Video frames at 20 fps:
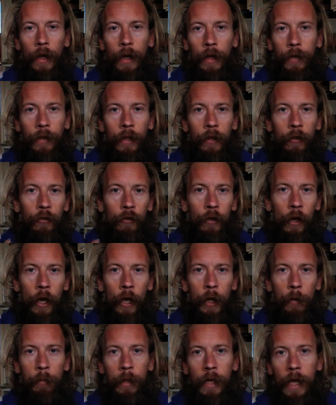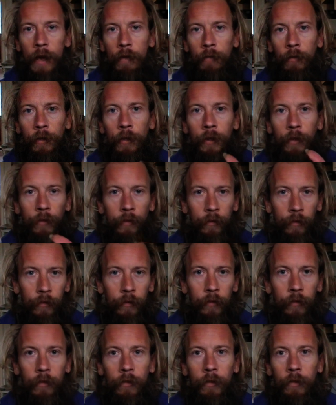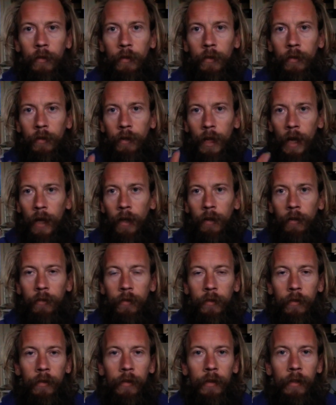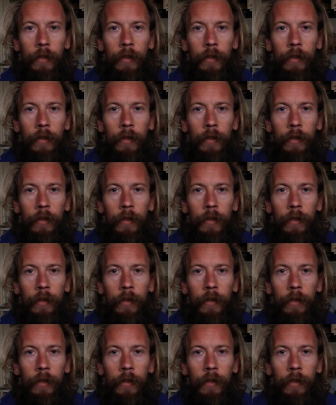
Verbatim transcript: and they're showing me evidence that